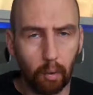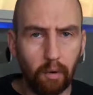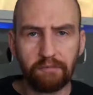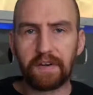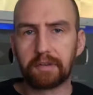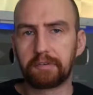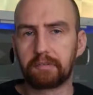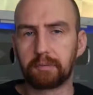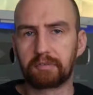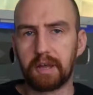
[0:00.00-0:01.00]
1,000
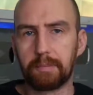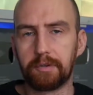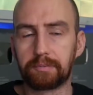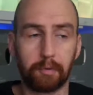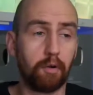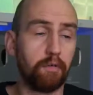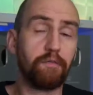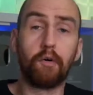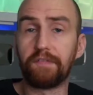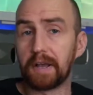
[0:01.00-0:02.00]
subscribers or
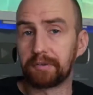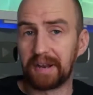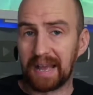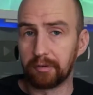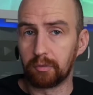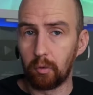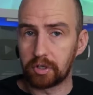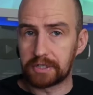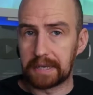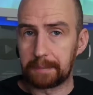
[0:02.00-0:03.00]
4,000 hours of
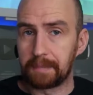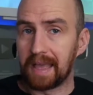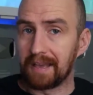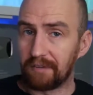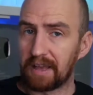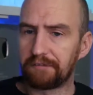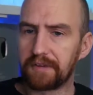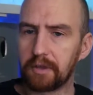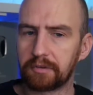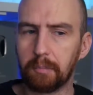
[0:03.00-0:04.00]
watch time, that
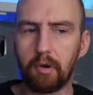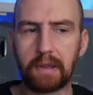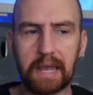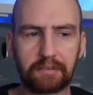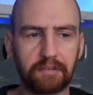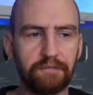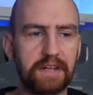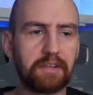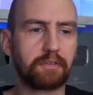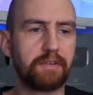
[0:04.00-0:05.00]
feels more like
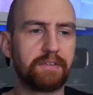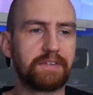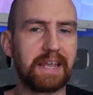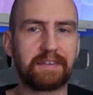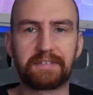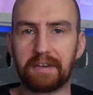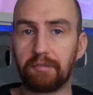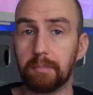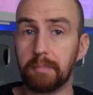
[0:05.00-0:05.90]
something that's going to take several